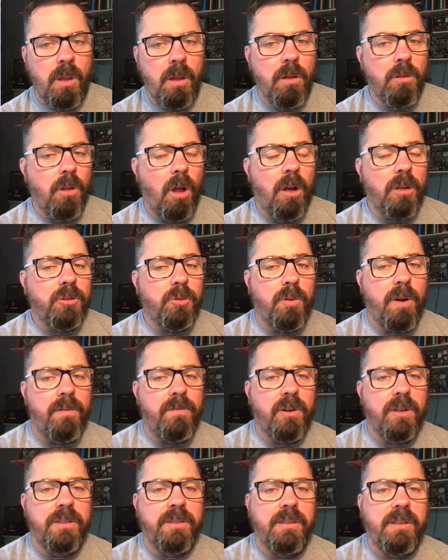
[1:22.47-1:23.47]
launch
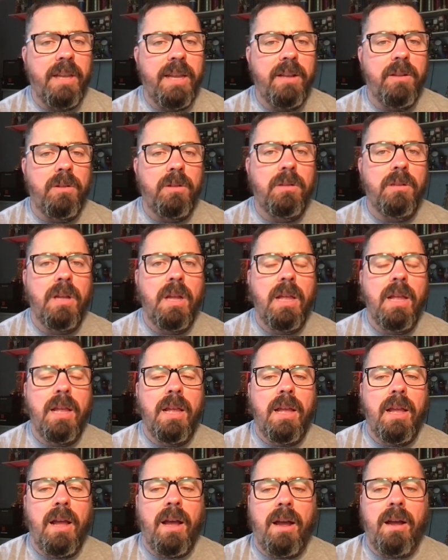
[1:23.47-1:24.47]
wherever it's legal.
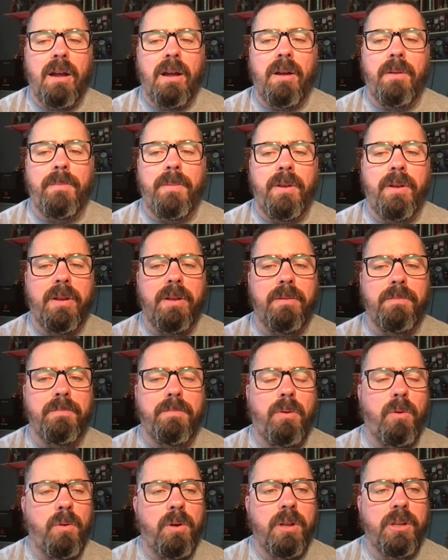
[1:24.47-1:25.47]
You can
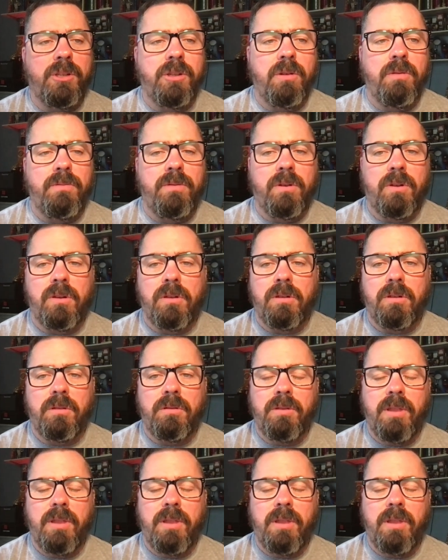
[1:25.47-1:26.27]
portage over